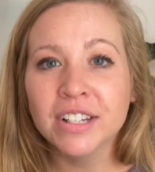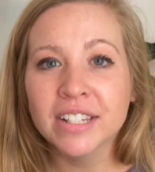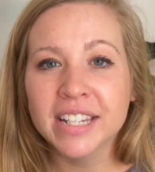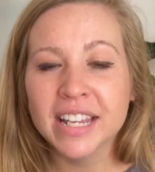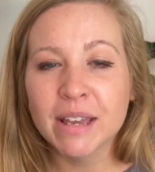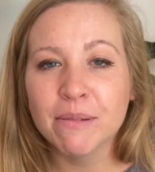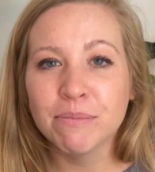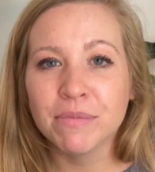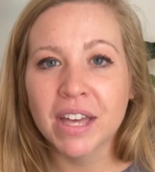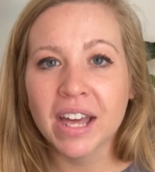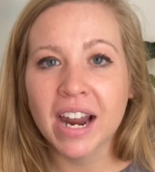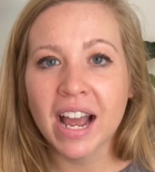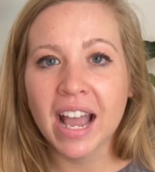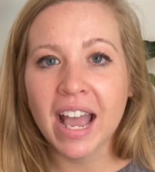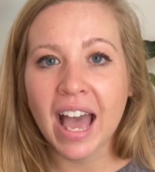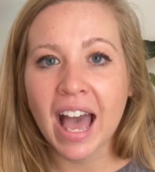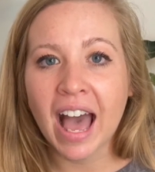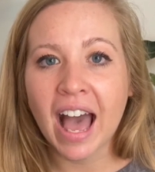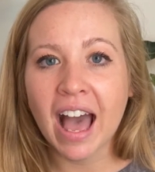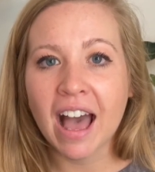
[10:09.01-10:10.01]
tip that I
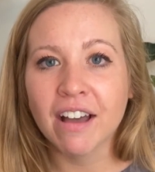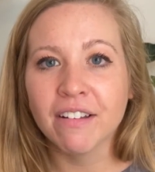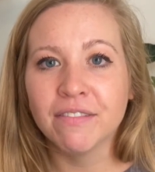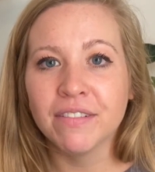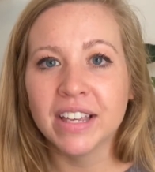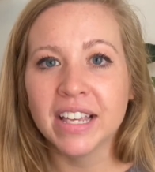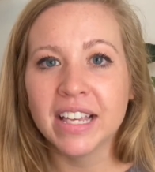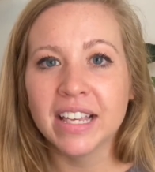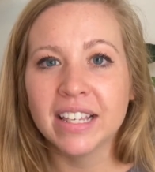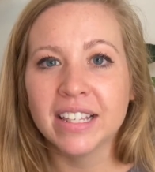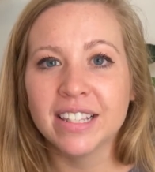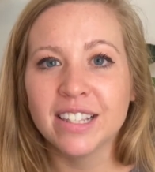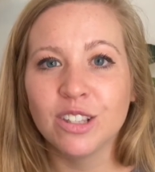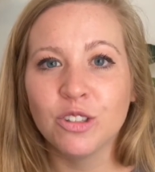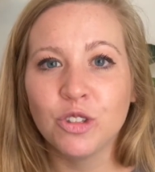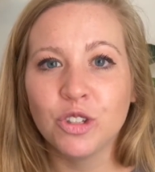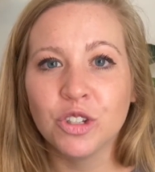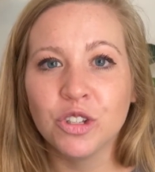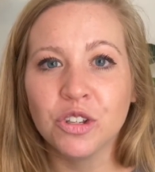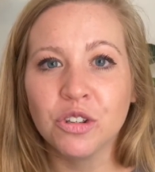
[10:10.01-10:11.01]
have is
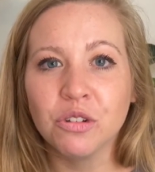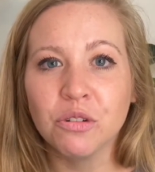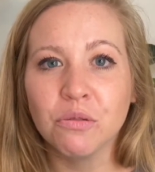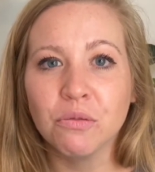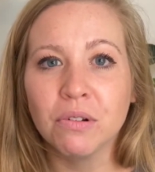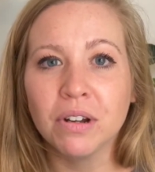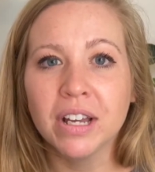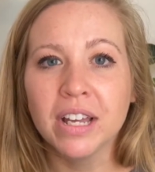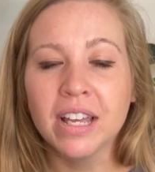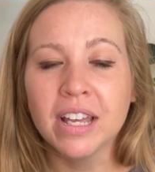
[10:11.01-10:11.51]
to,